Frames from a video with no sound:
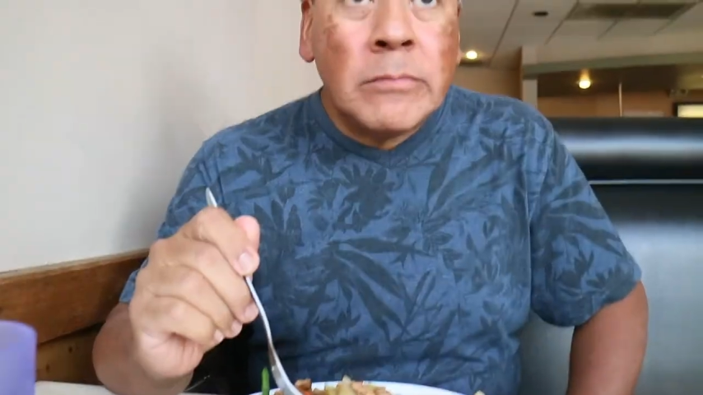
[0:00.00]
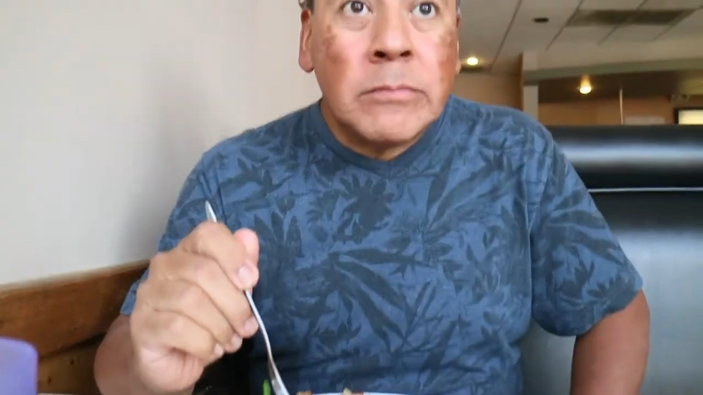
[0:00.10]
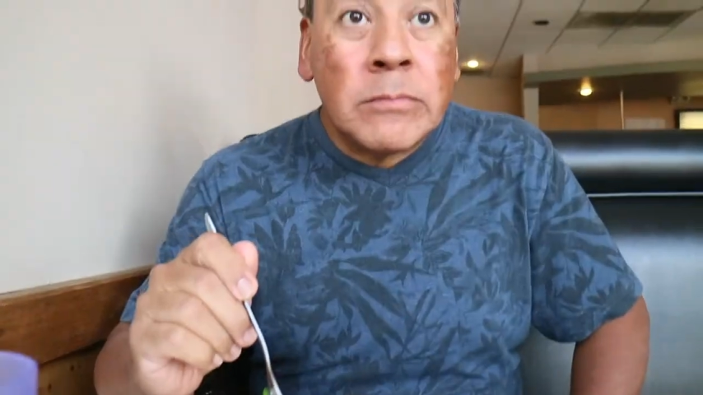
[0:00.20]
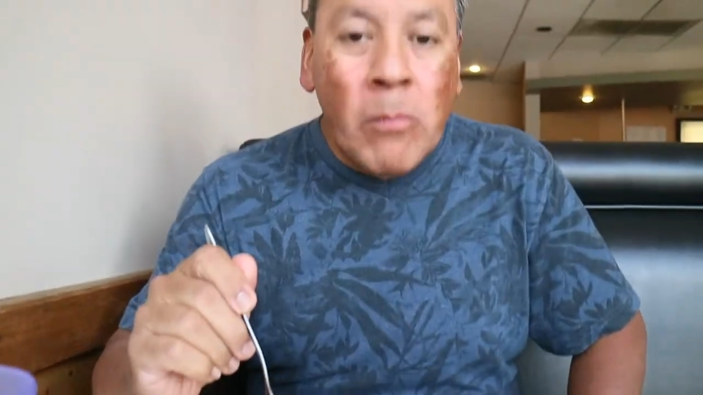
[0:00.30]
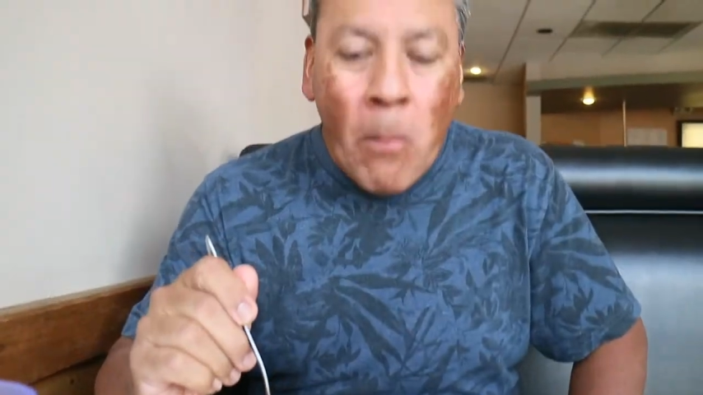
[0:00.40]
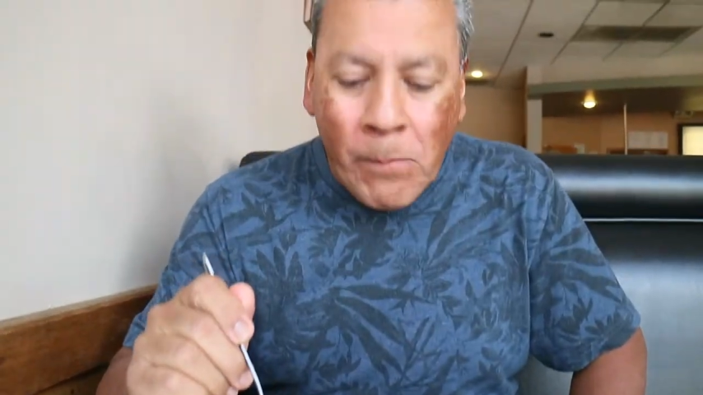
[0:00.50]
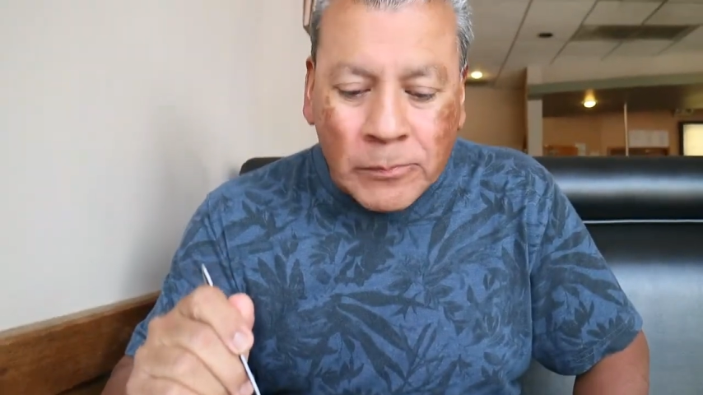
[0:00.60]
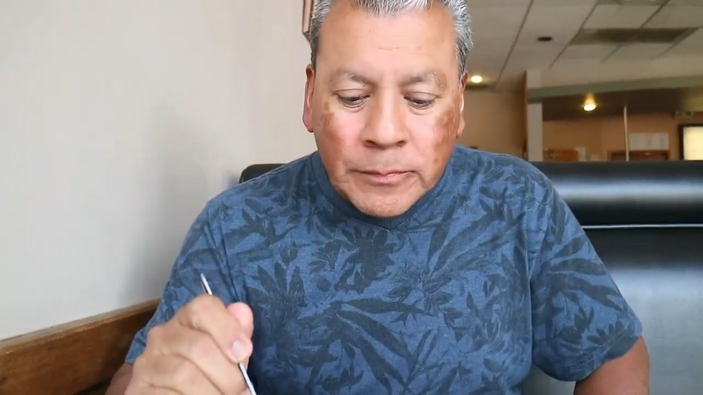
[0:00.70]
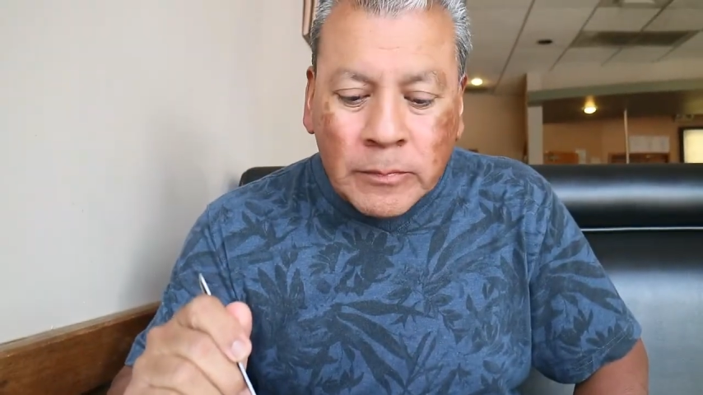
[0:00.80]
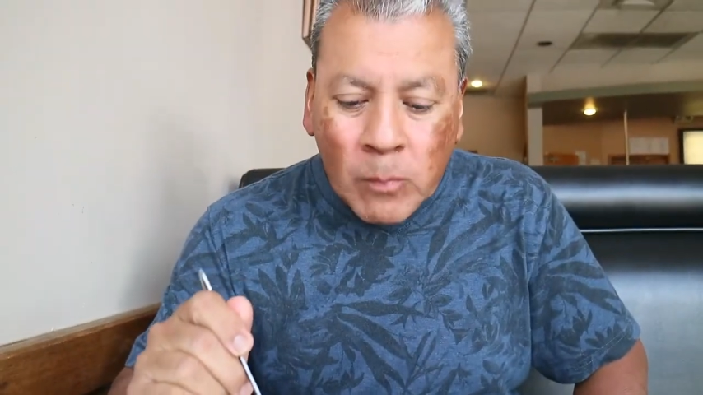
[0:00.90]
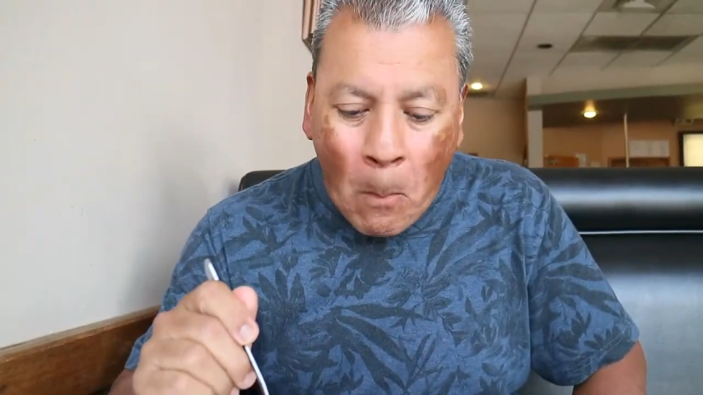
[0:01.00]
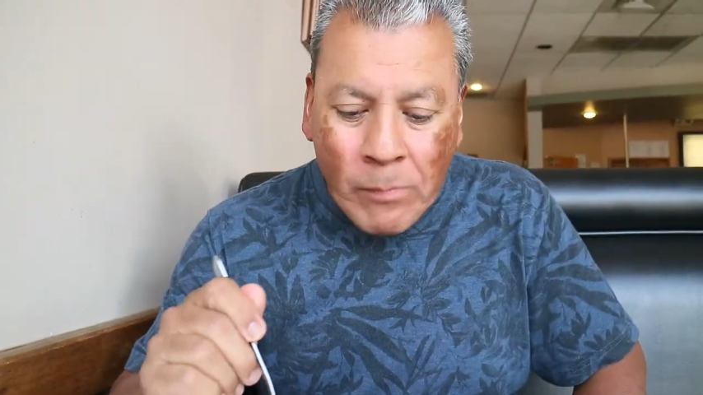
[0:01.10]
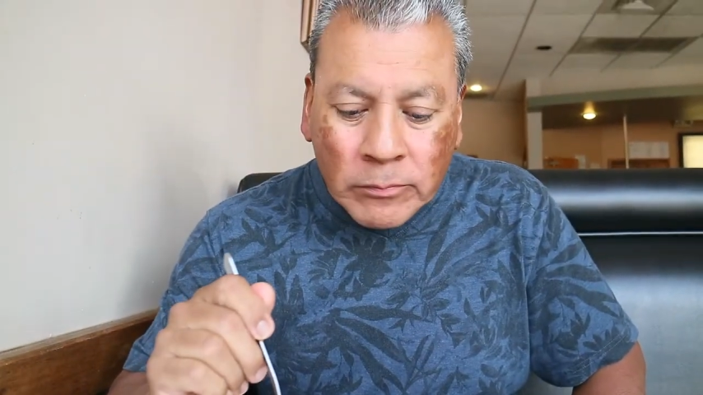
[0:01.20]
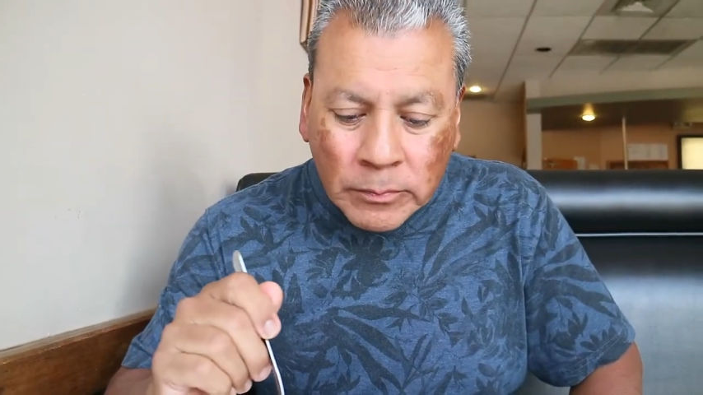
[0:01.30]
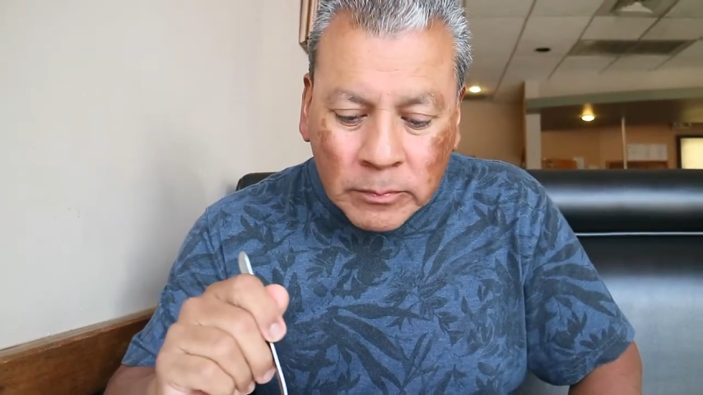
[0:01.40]
Mm. You
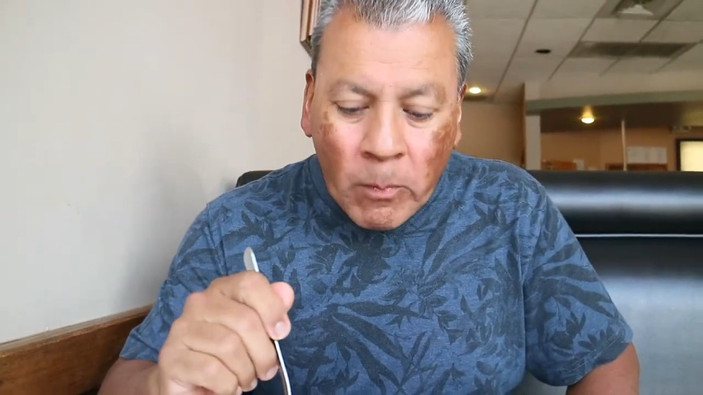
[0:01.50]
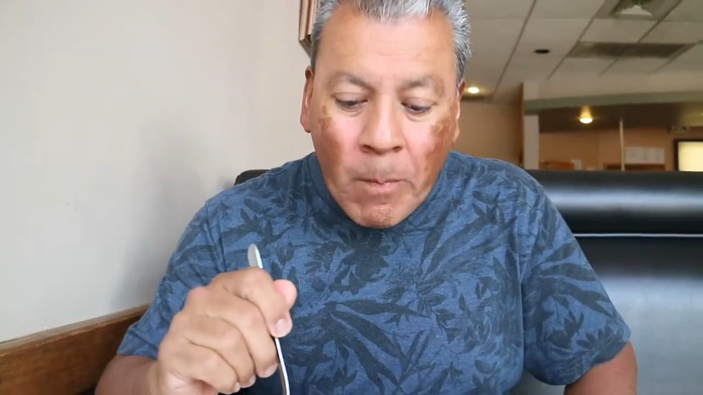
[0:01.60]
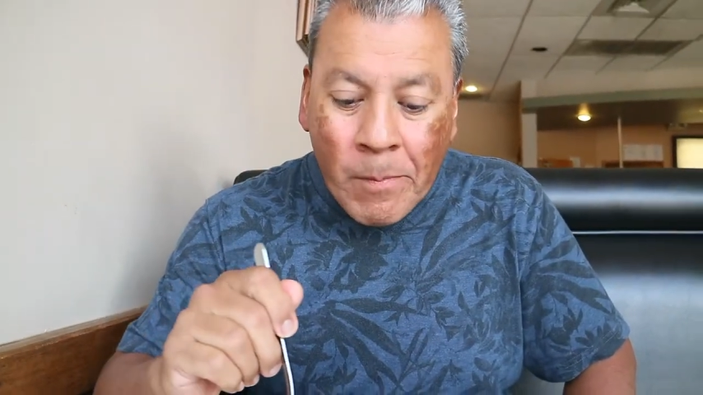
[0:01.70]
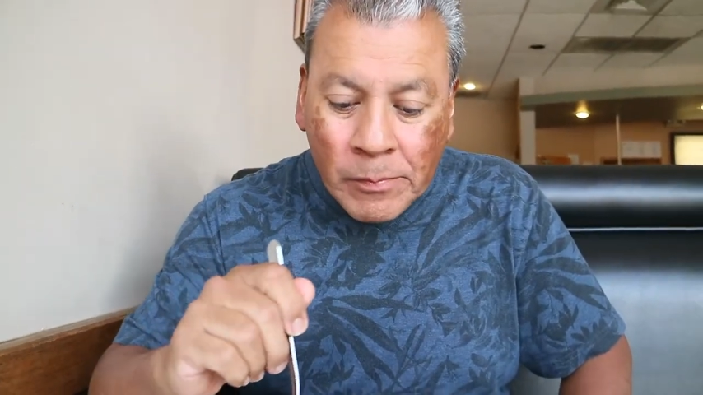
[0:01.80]
like it? Mm